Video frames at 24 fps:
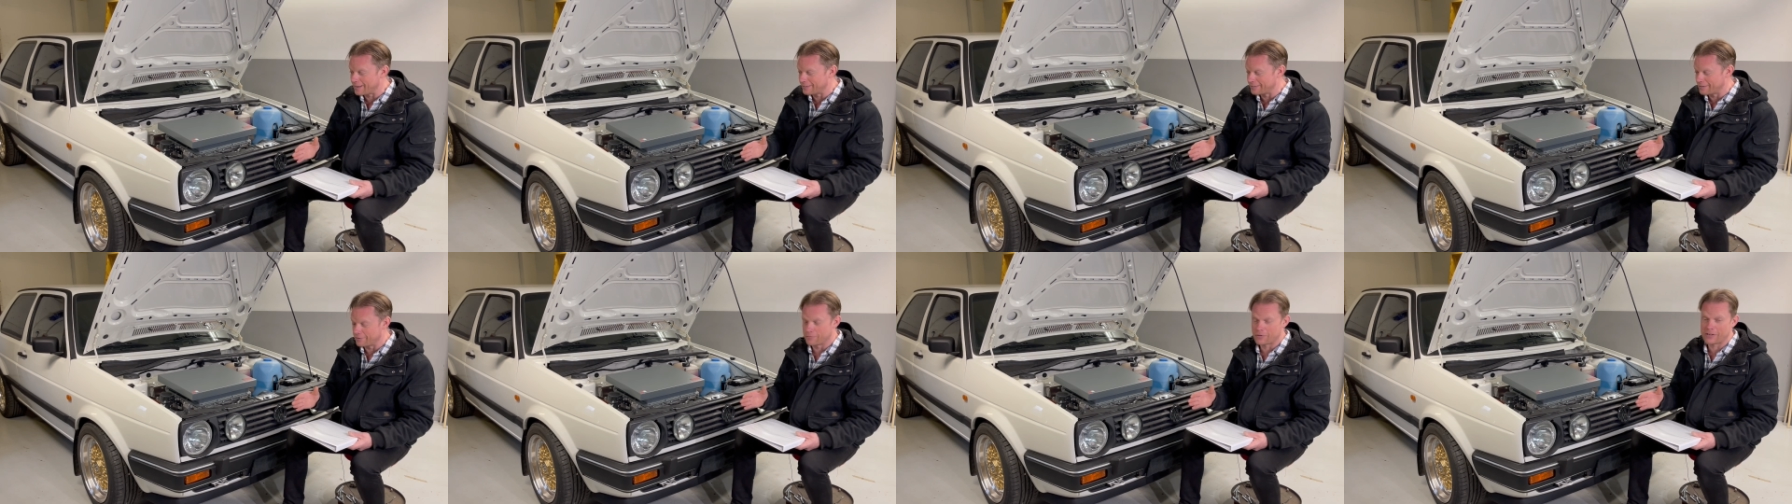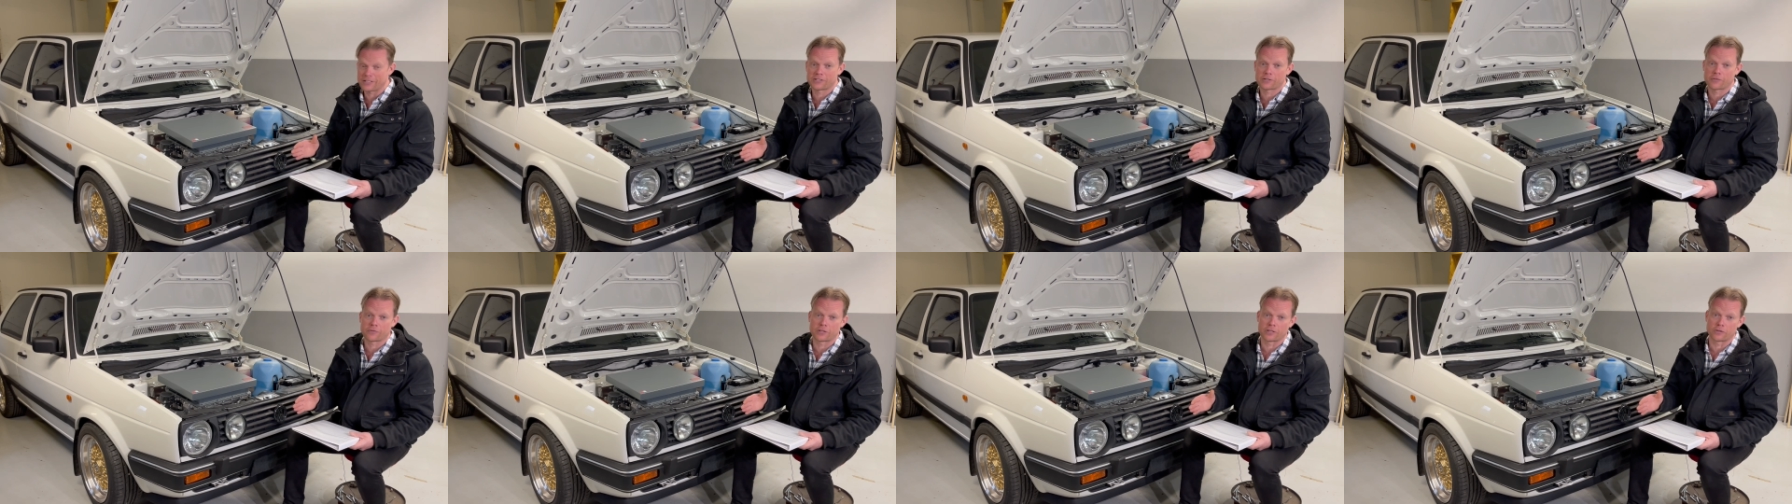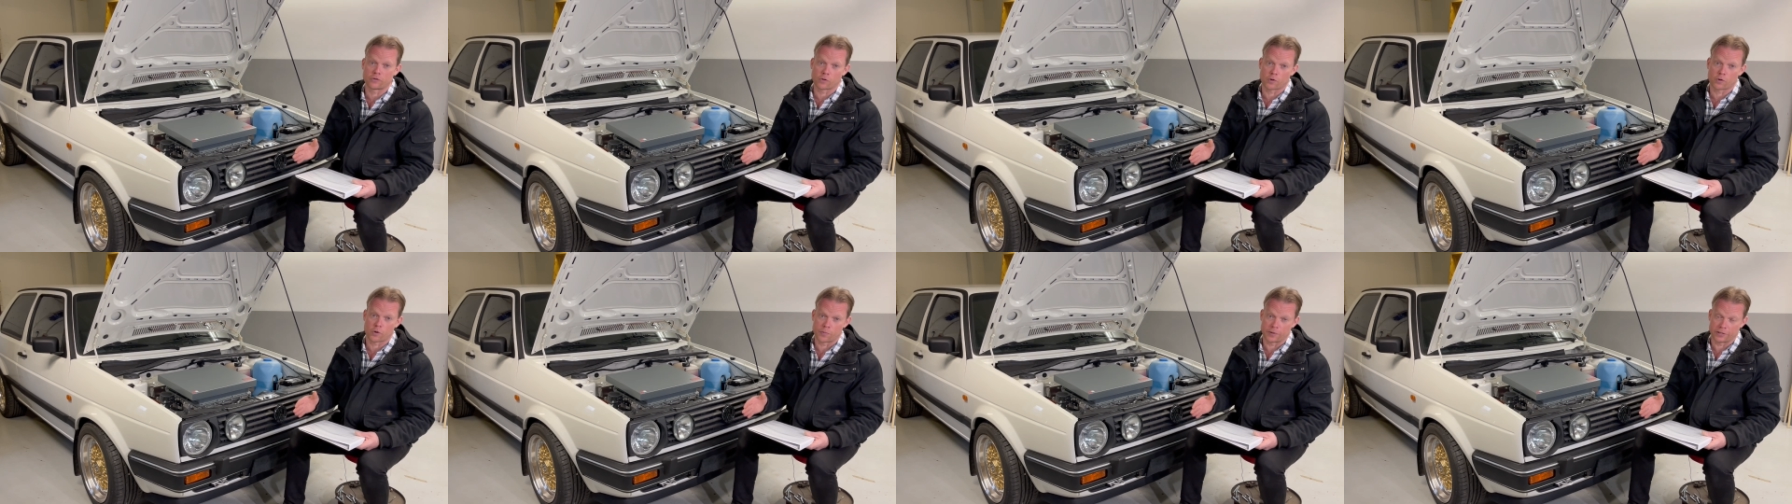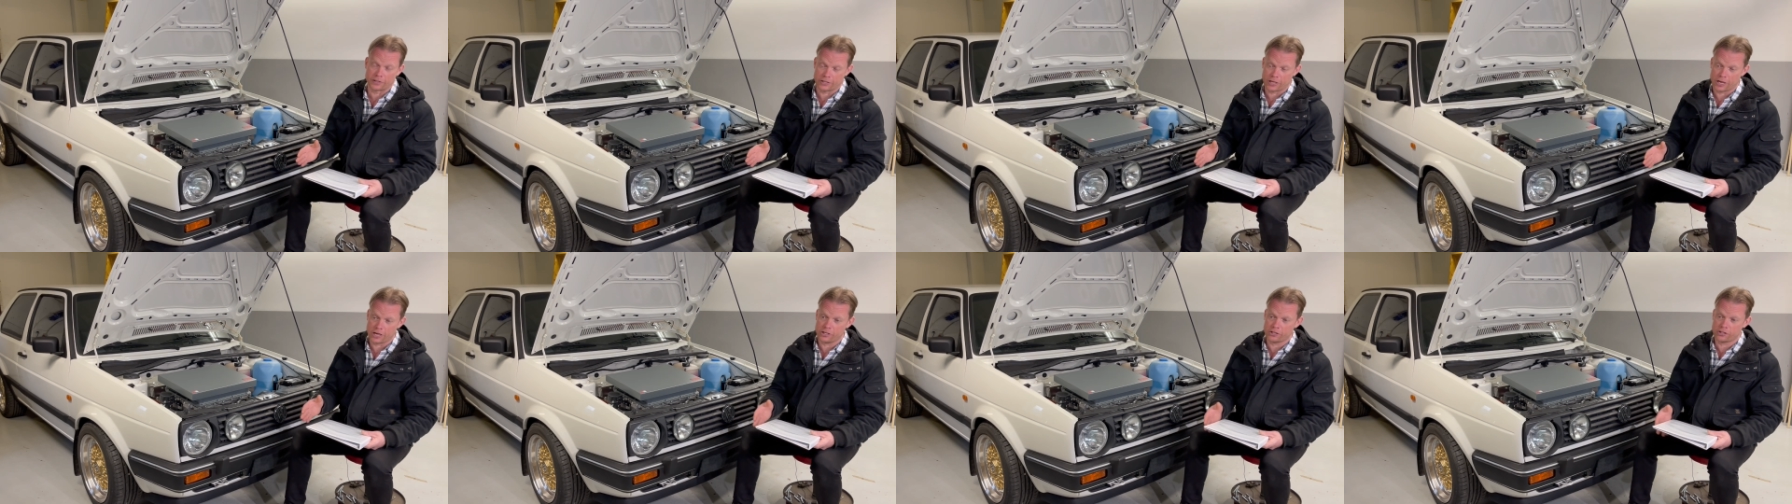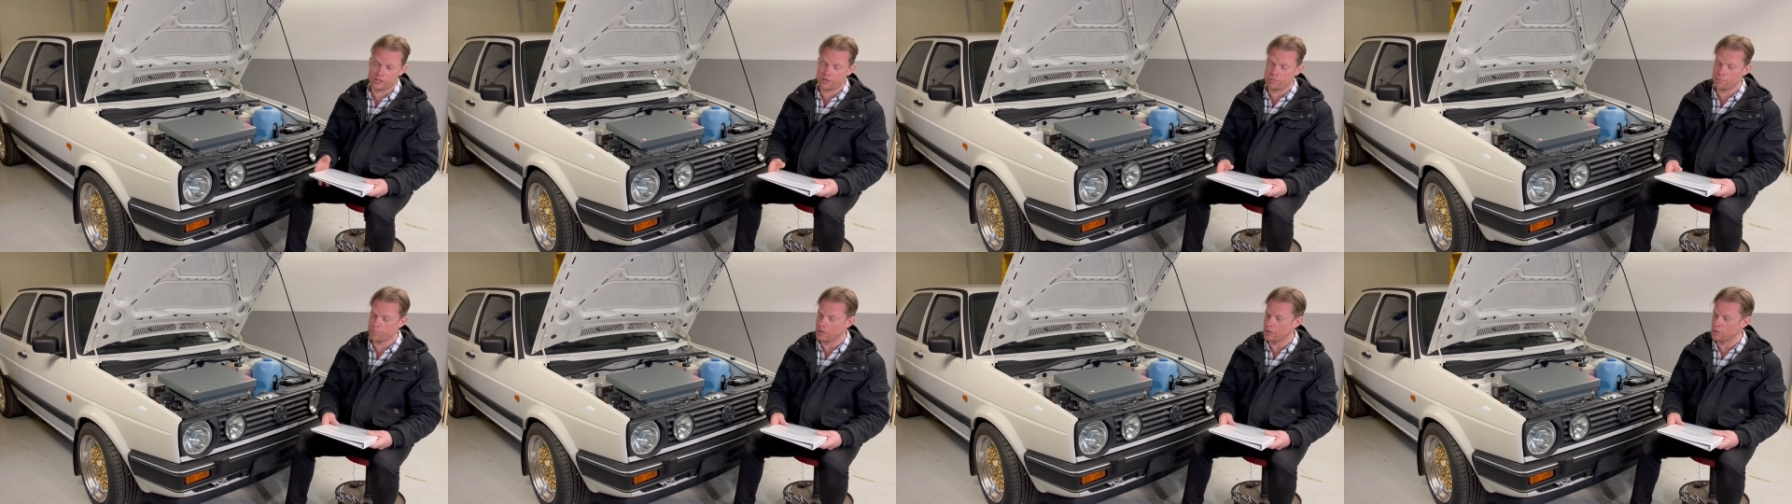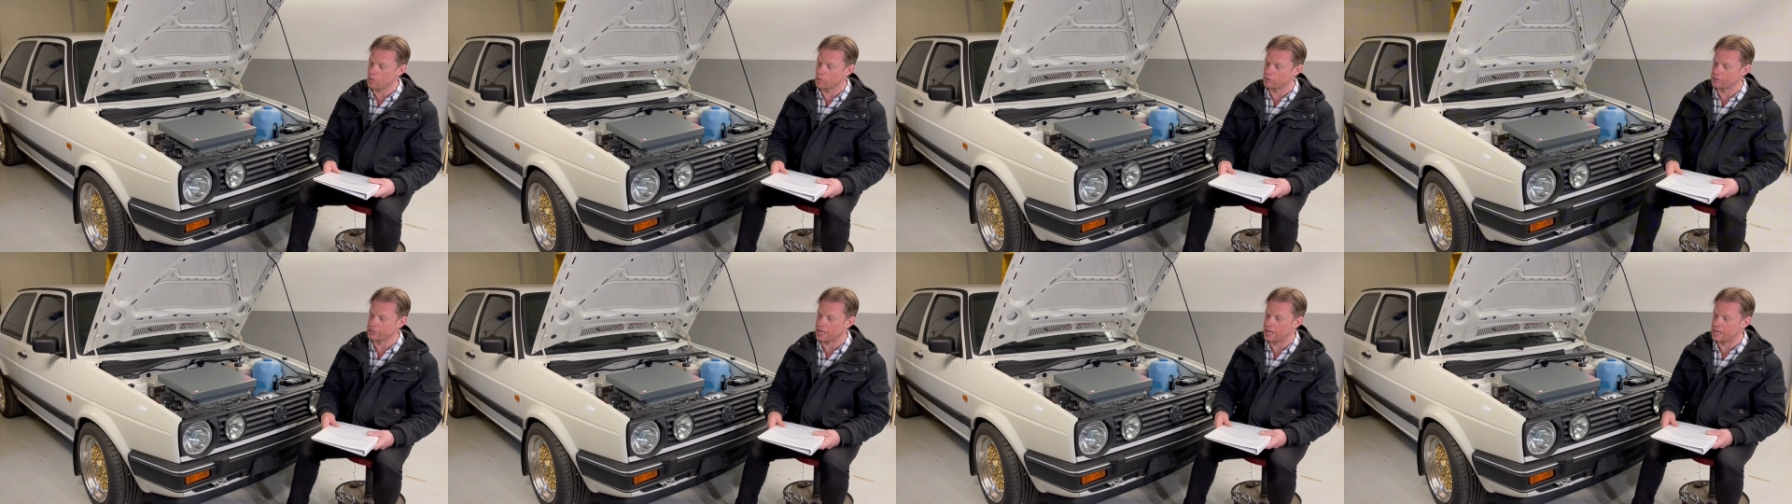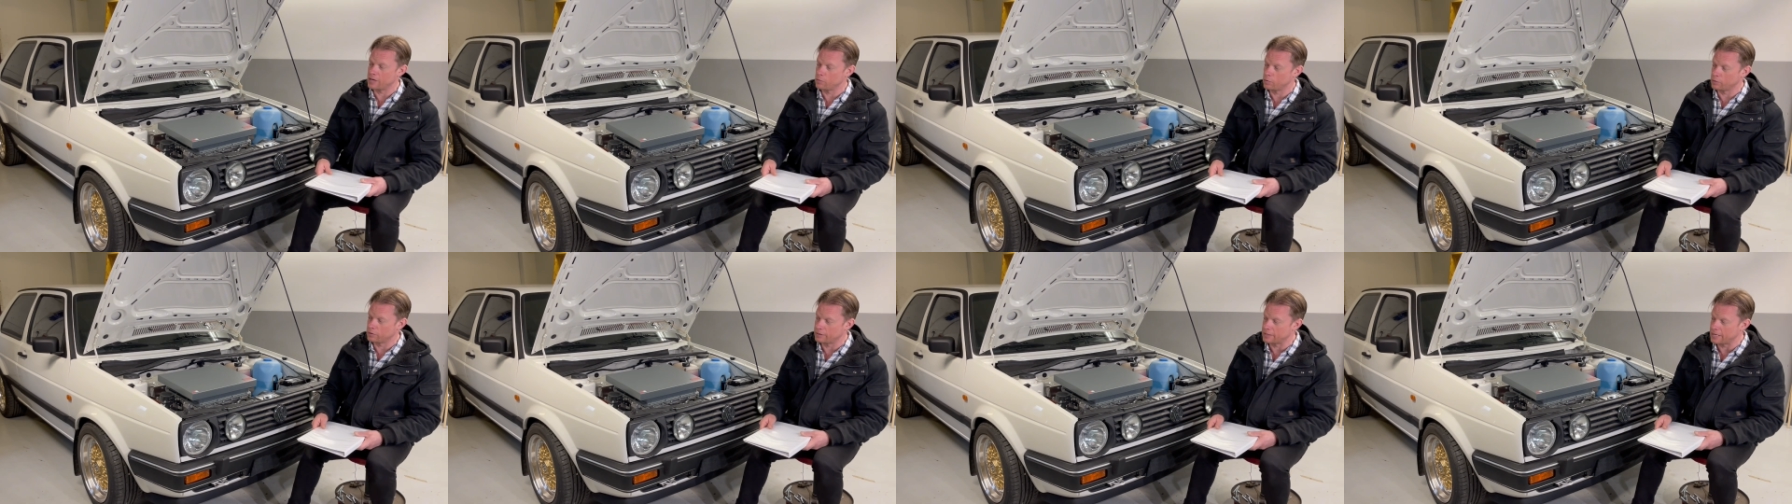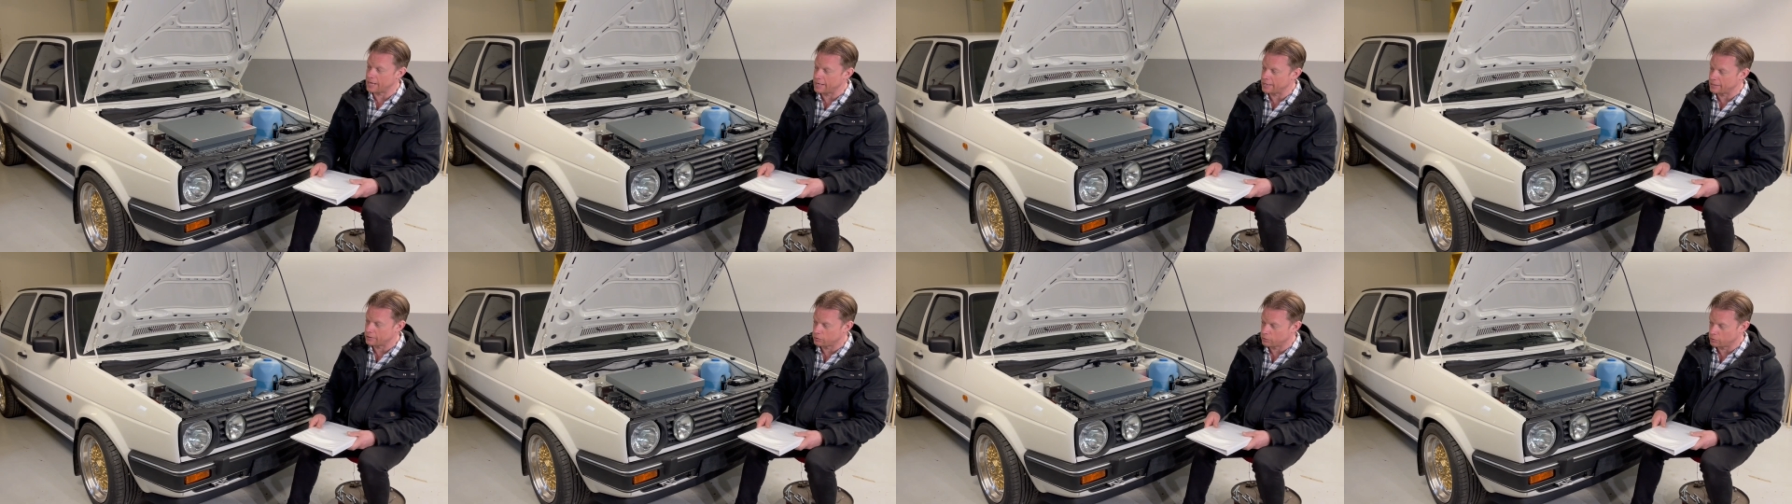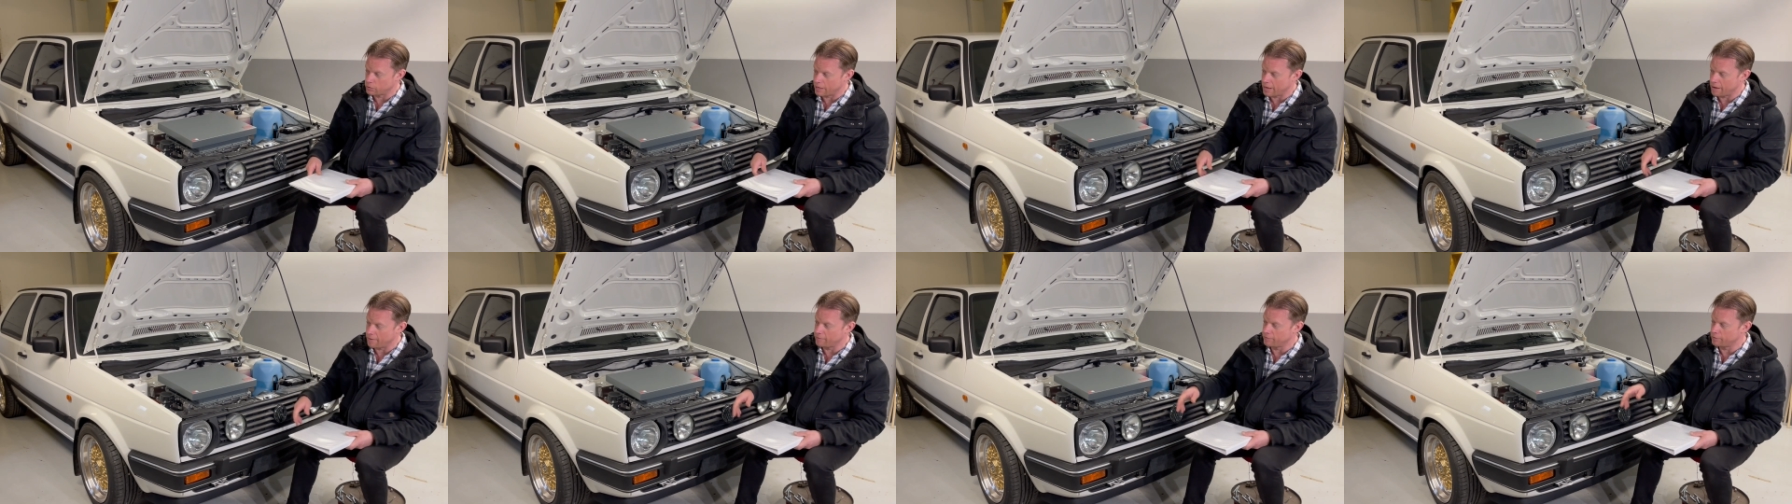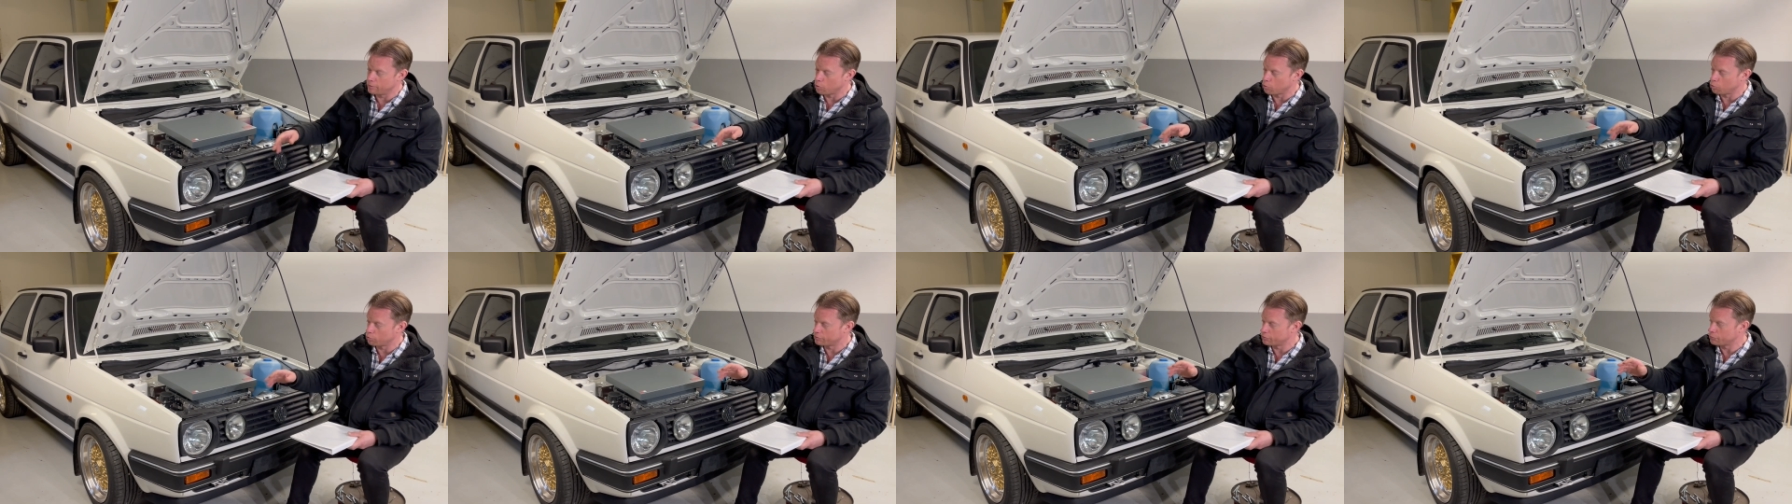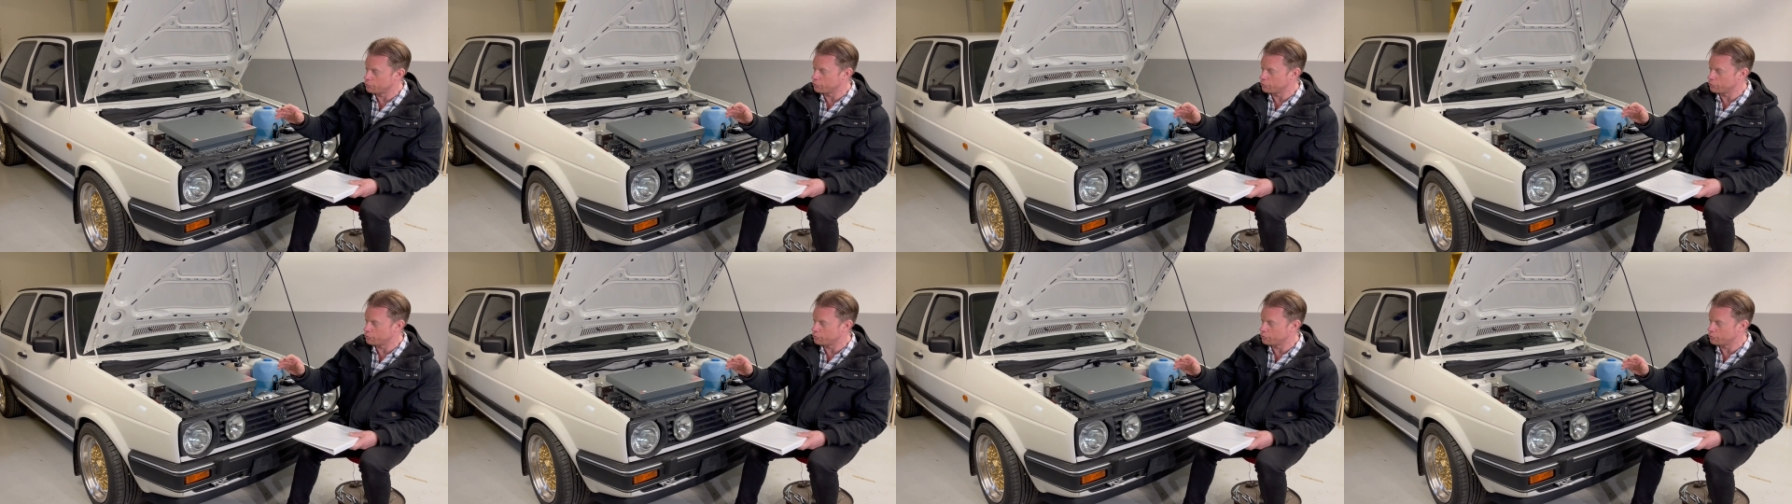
the rest of the documentation, because I would like to have those